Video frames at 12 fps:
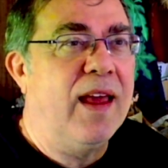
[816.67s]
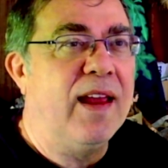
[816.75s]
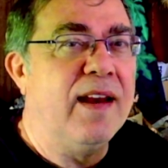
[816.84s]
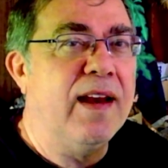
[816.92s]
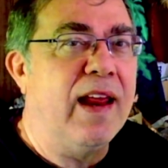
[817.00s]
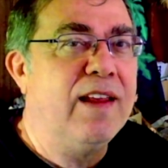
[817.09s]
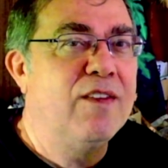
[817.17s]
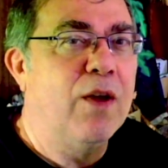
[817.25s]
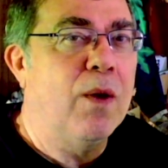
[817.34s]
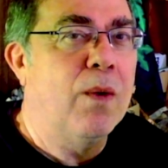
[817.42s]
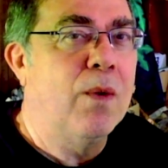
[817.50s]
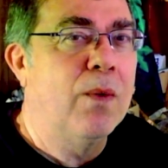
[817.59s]
a
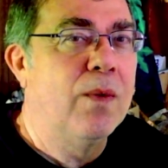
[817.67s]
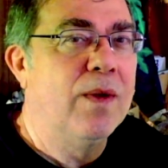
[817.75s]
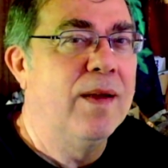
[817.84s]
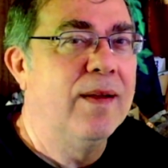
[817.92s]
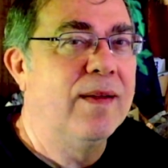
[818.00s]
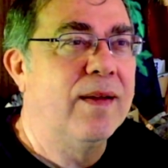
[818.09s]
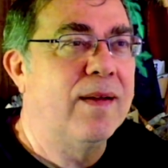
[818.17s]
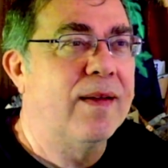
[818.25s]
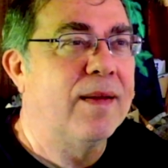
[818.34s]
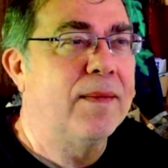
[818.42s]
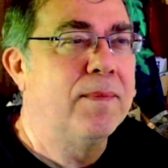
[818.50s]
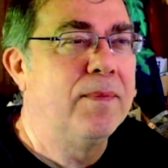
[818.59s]
NATO,
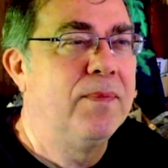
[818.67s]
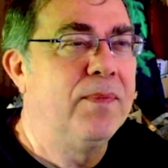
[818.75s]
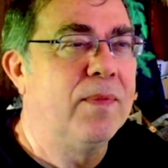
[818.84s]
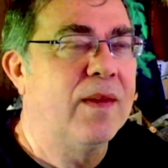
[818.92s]
um,